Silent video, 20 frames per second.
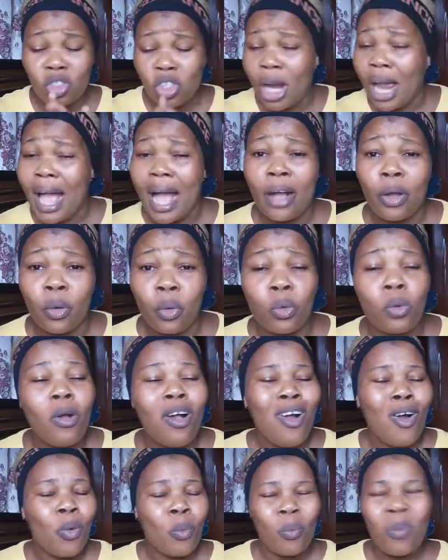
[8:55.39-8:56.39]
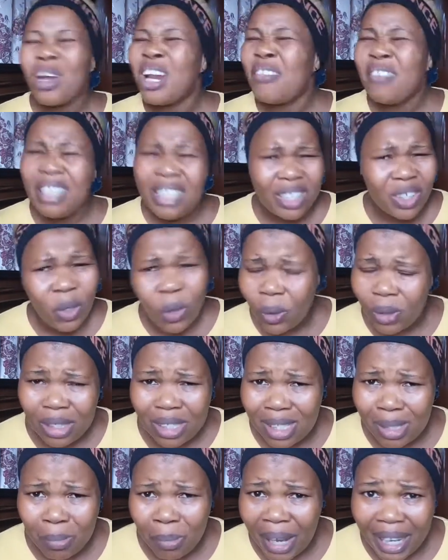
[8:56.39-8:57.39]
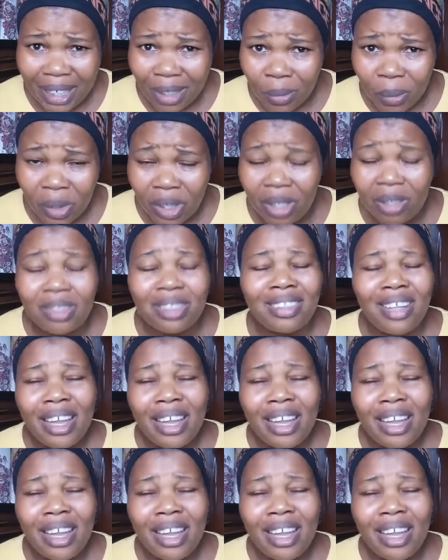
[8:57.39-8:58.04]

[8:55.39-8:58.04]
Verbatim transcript: triangle, whatever they call it, by the way?